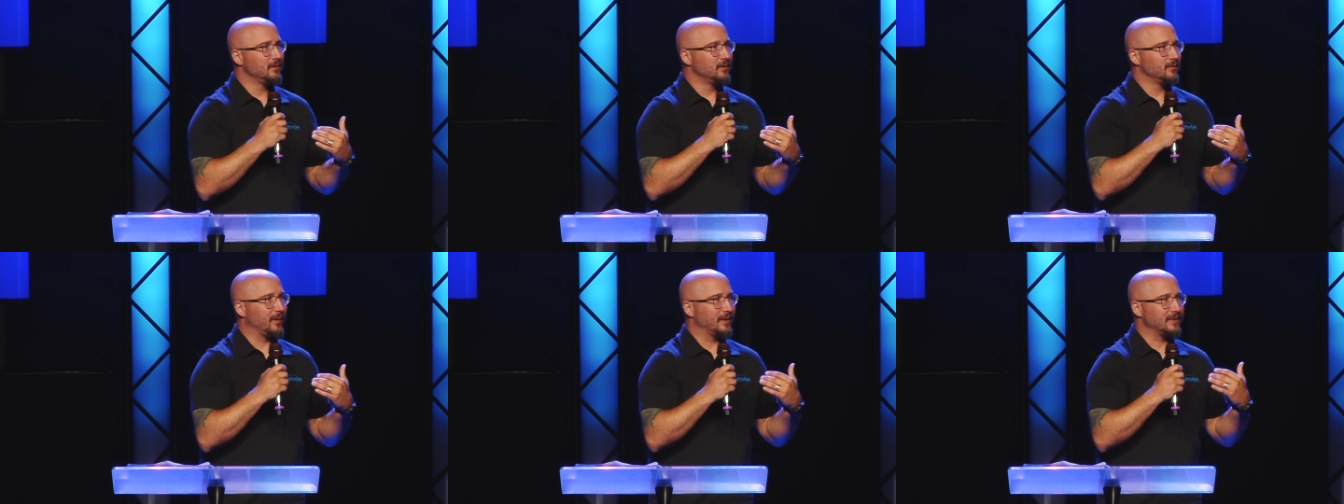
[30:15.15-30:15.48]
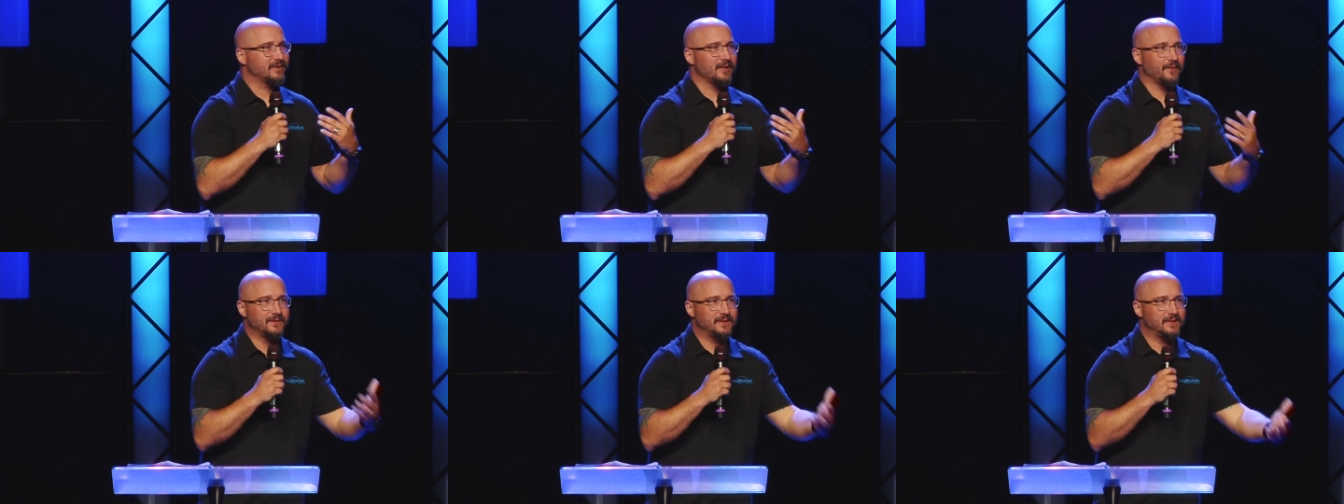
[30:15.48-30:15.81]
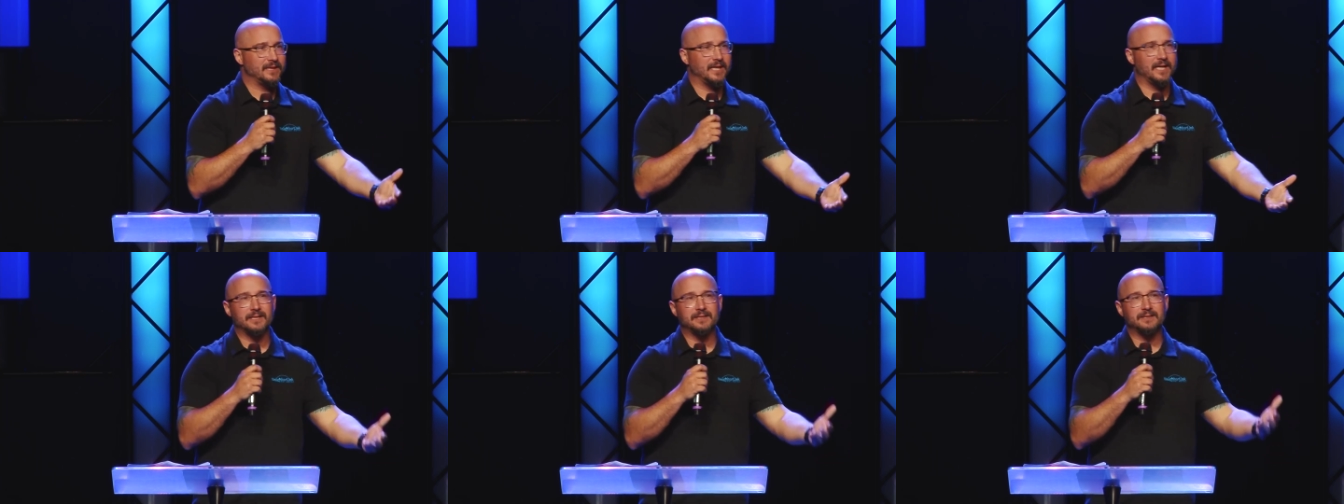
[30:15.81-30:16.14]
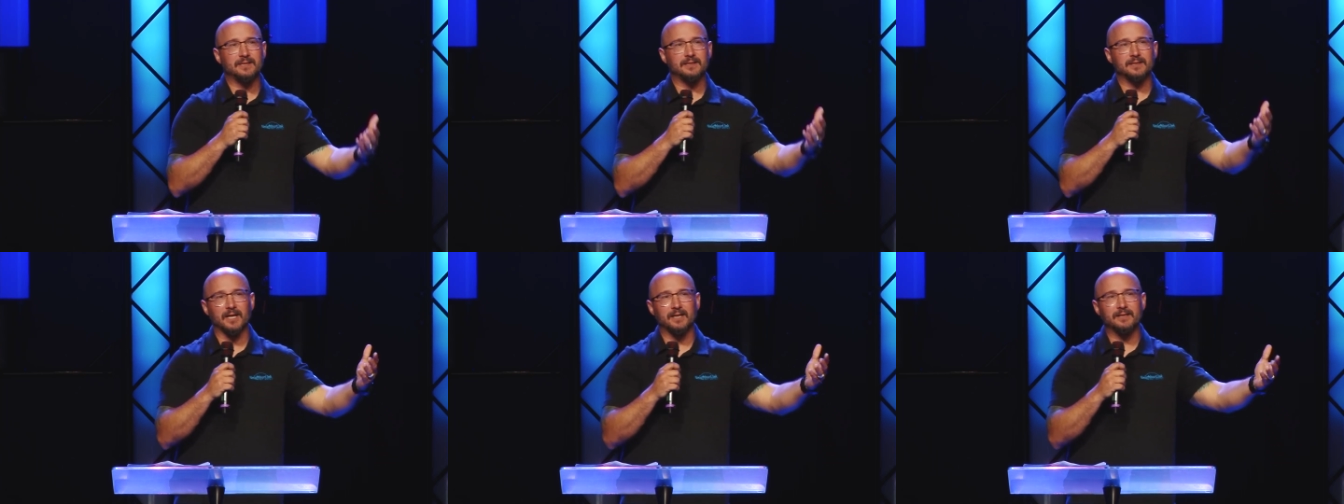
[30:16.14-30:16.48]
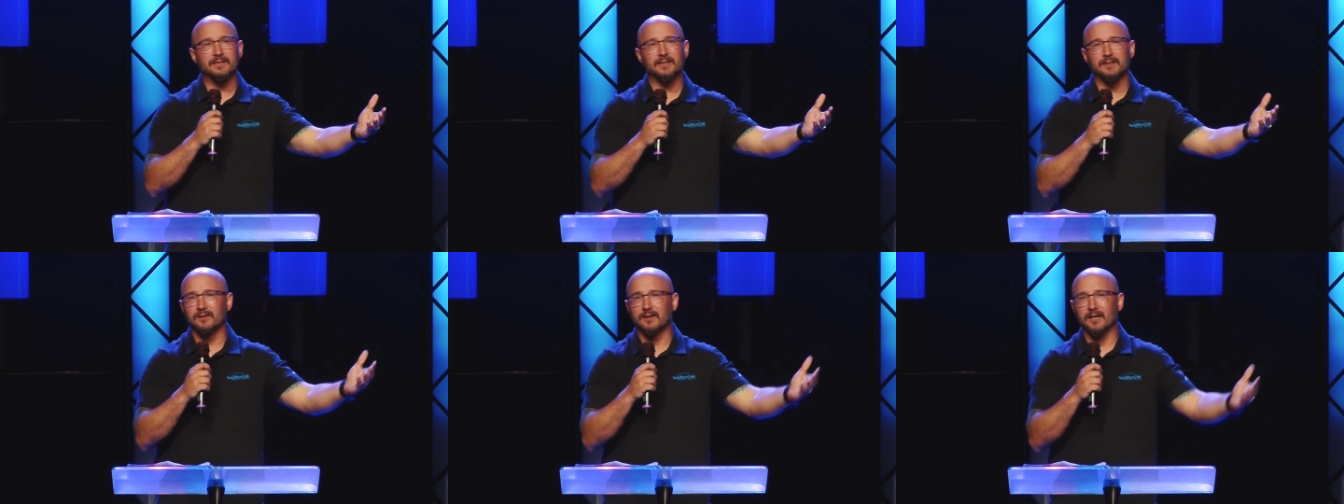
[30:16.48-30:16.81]
By 17, 18,
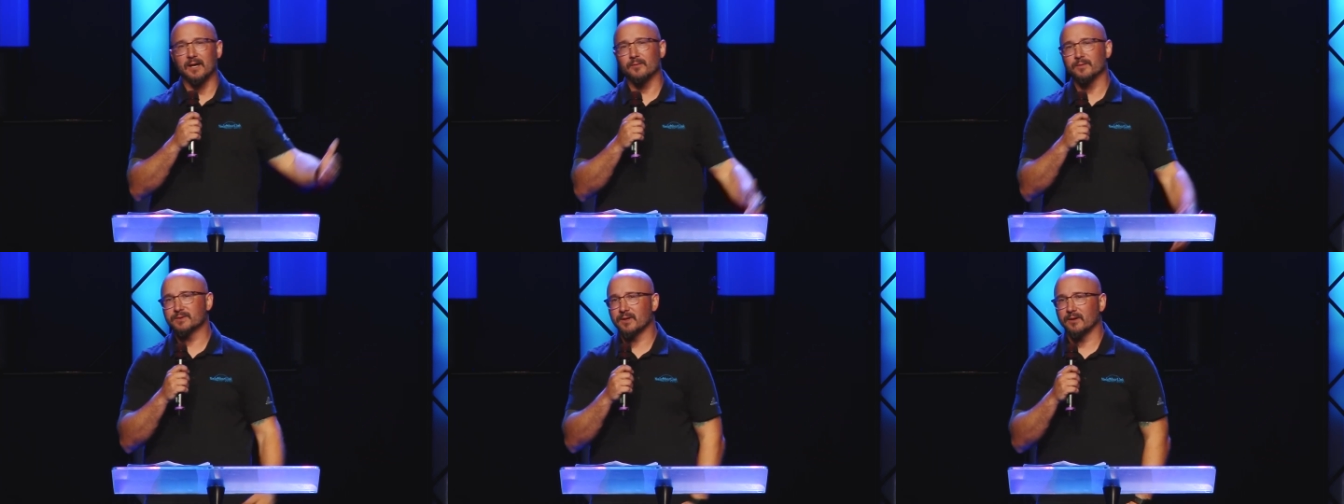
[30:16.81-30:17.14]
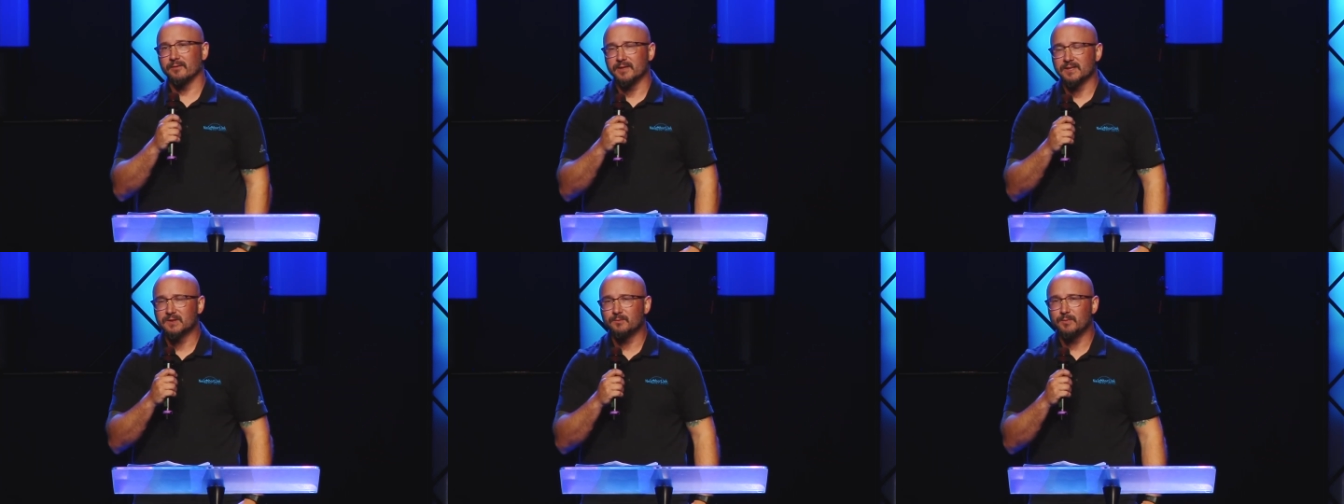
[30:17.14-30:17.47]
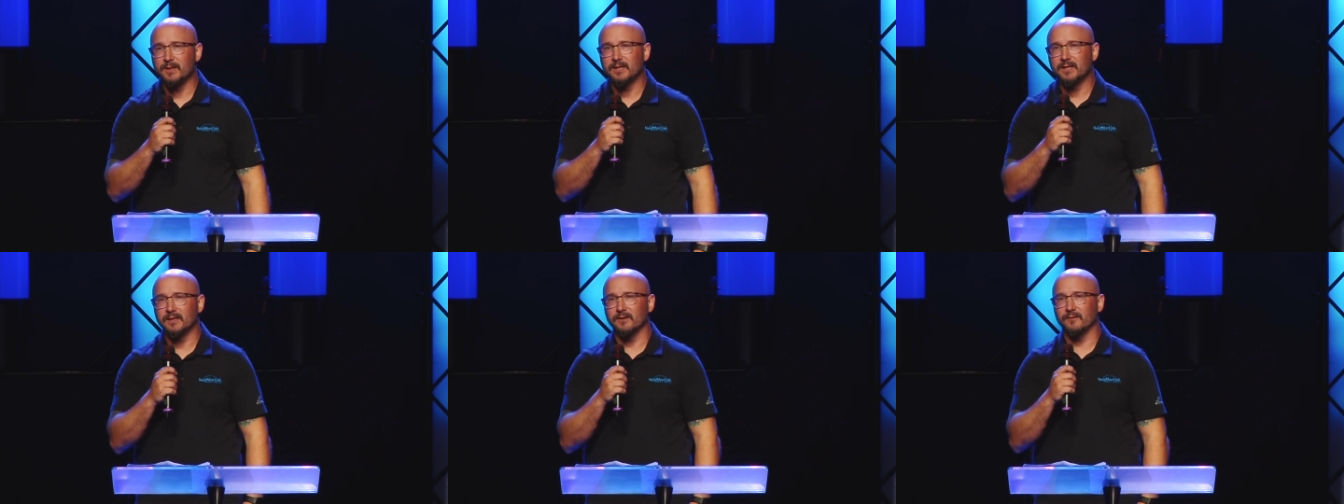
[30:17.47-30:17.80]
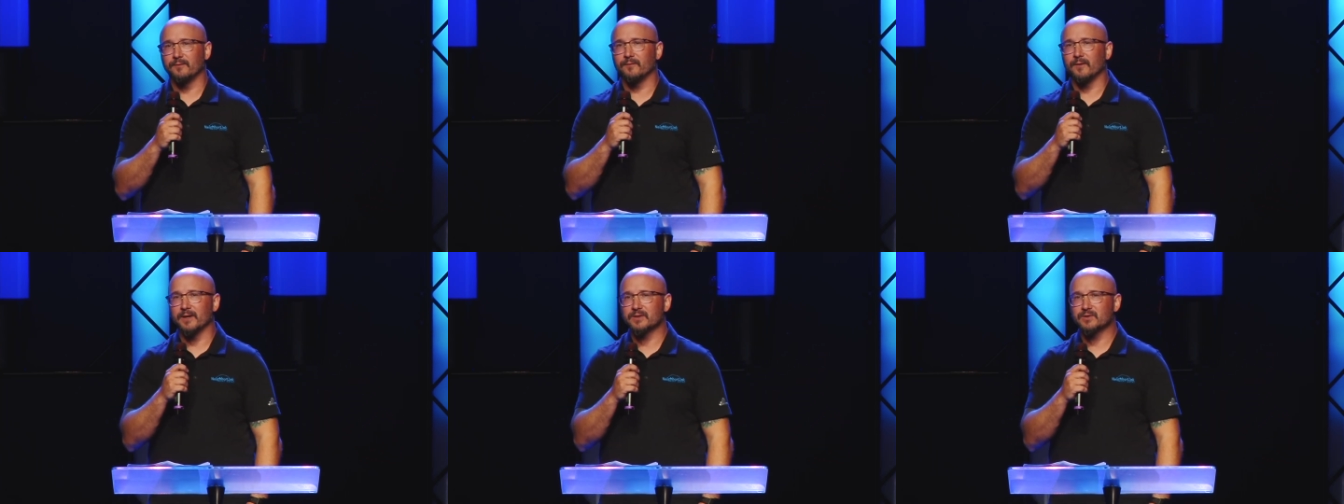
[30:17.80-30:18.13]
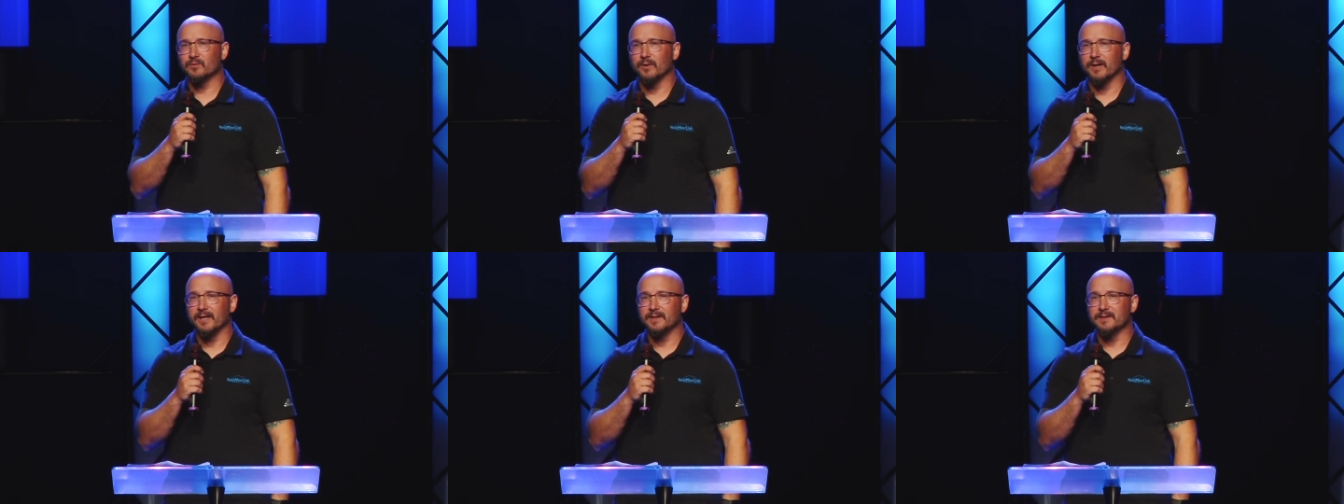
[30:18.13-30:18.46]
19, God was already speaking in fresh
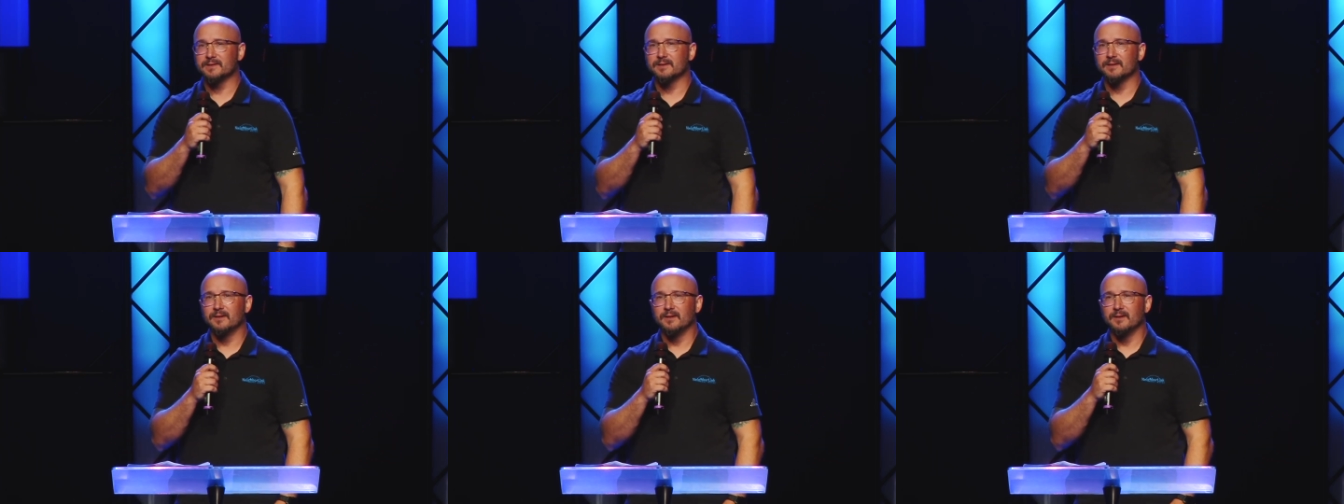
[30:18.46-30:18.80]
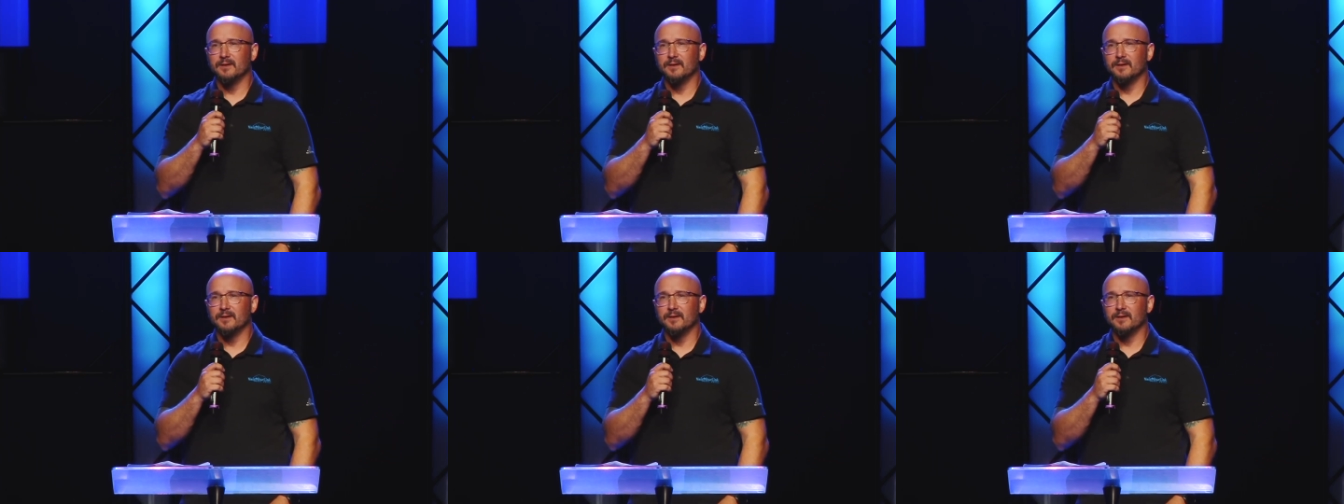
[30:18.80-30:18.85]
ways